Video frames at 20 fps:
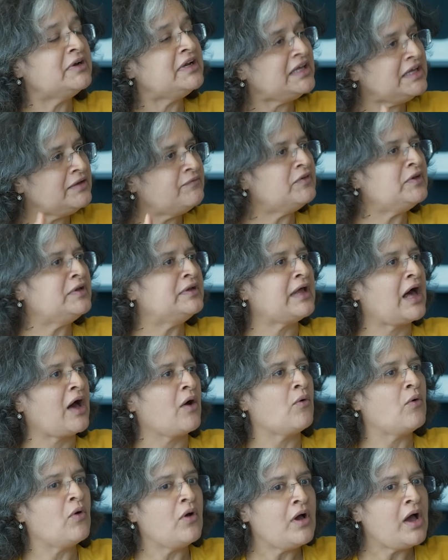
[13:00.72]
but even
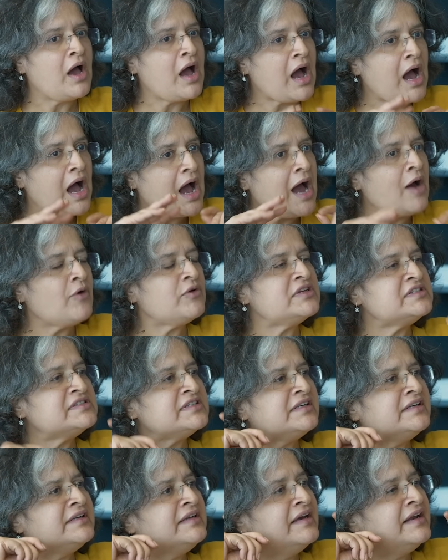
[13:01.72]
now, how does
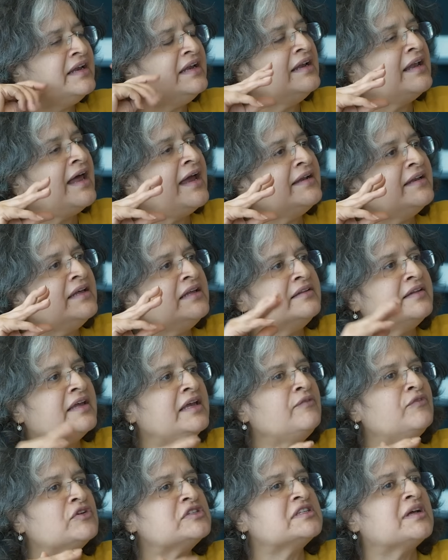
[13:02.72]
the green lighting
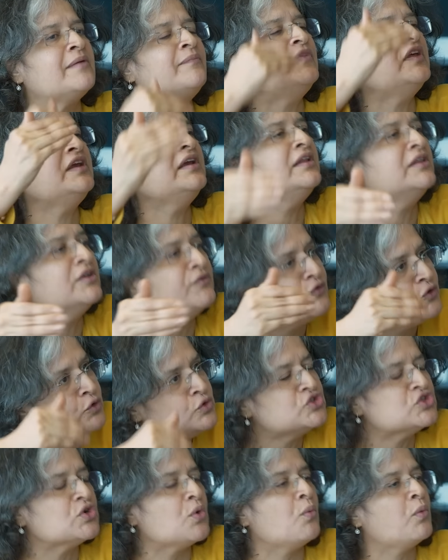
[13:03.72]
thing for something in the
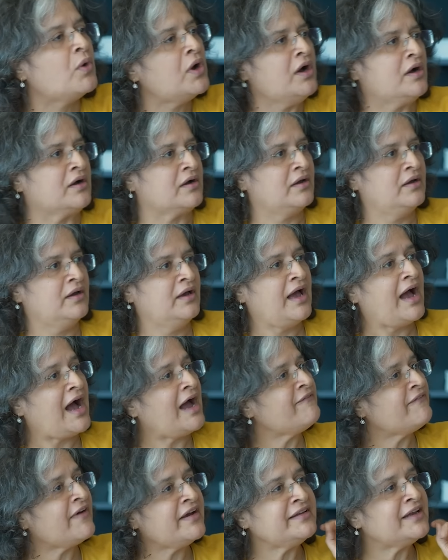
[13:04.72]
future work?
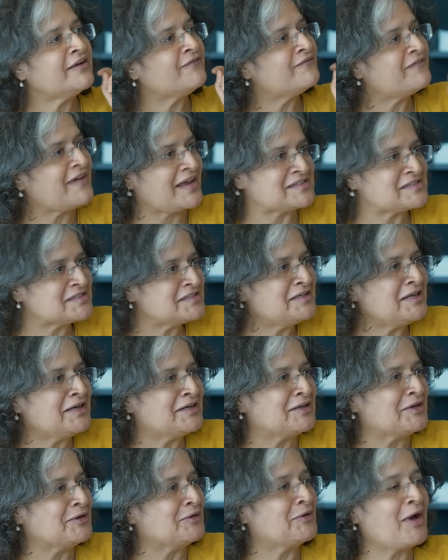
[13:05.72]
I find that
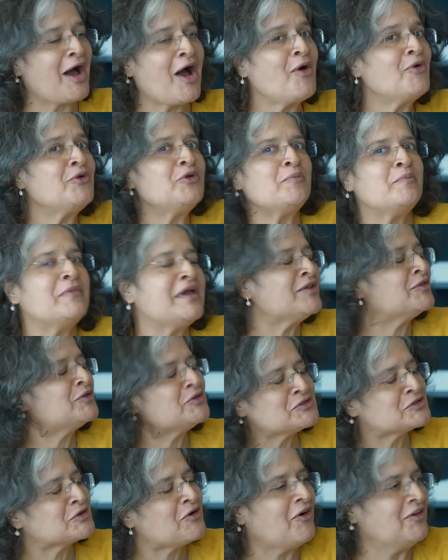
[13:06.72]
fascinating. You know, how do you make
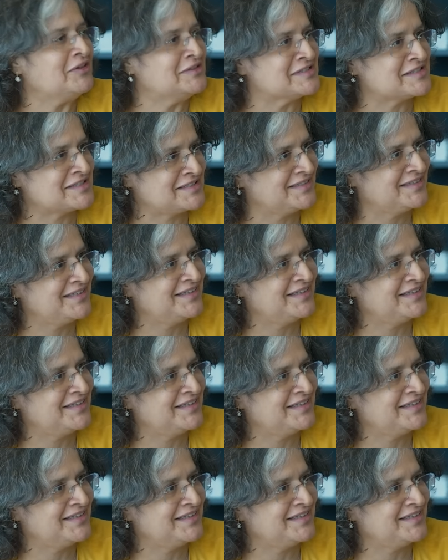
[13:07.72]
those calls?